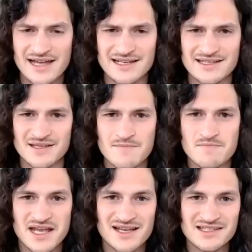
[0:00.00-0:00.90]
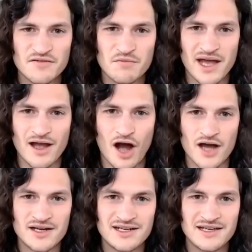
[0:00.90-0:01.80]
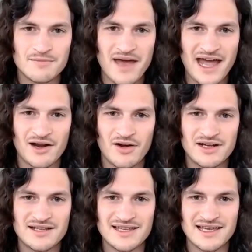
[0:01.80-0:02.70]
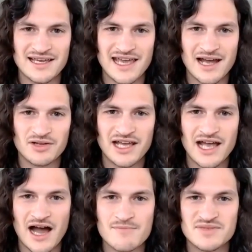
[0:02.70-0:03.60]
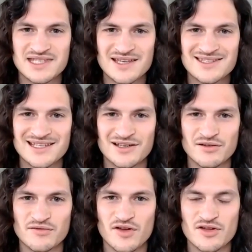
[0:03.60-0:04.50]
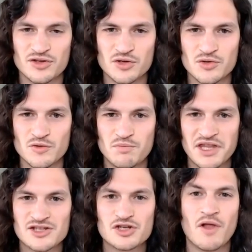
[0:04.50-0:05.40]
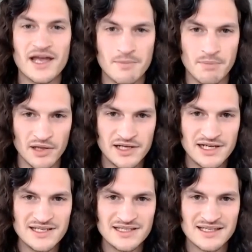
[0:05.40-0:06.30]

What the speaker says: is, because of my auditing background in the accounting, I'm sensitive to potential liabilities.